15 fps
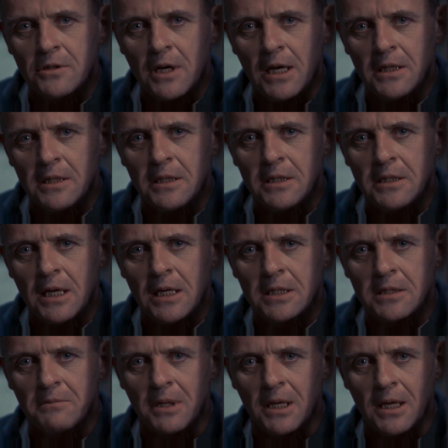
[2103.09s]

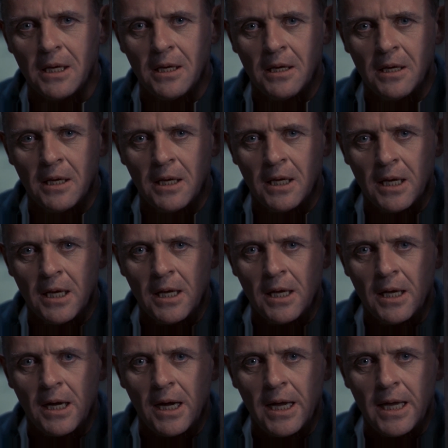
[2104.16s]
tremendous, I mean, very
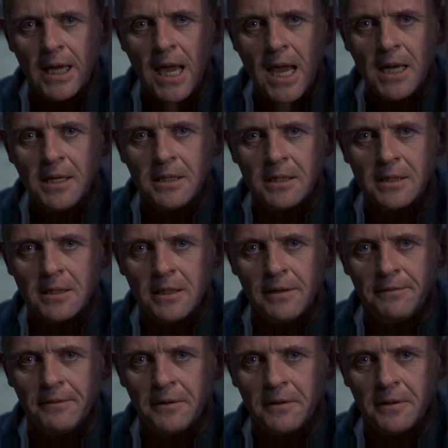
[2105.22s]
effective
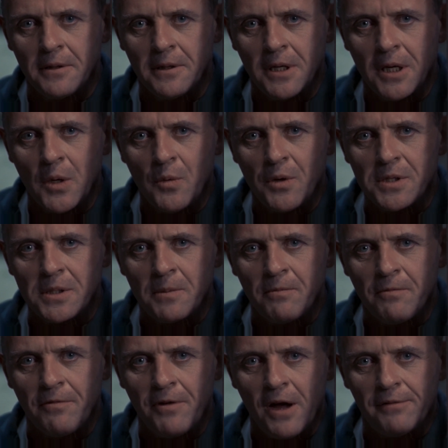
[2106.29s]
theatricality to the role,
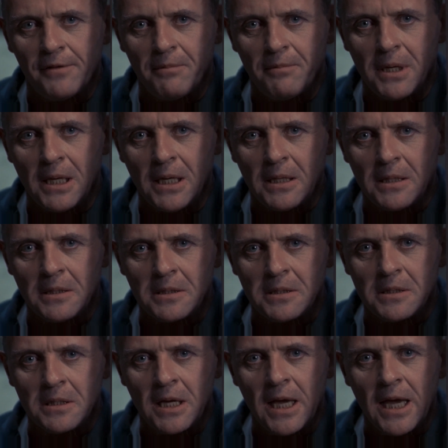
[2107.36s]
which is not my
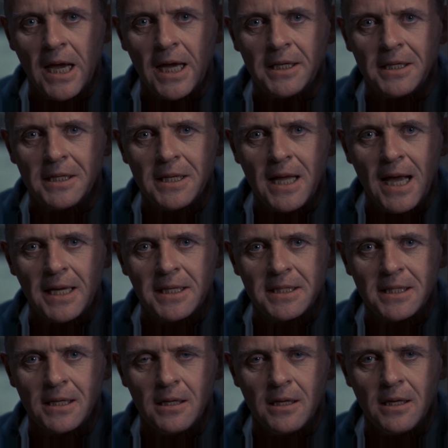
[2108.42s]
line on it, but it was still very
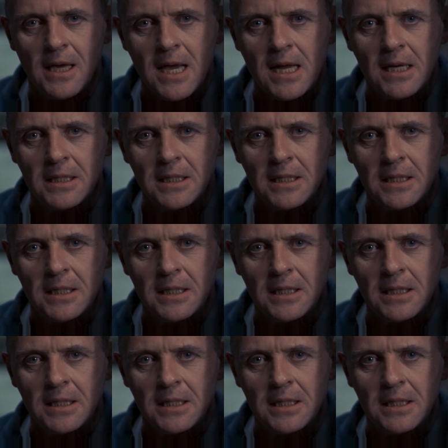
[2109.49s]
effective.